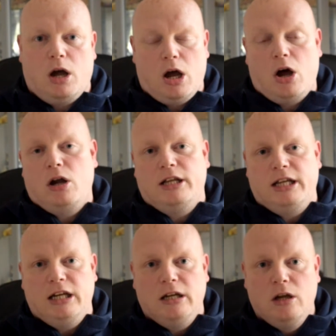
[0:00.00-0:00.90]
a
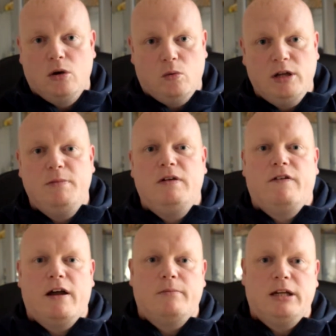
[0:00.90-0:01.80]
holiday with my
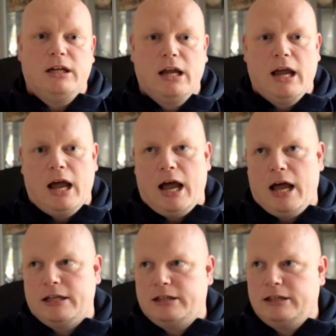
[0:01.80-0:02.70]
family at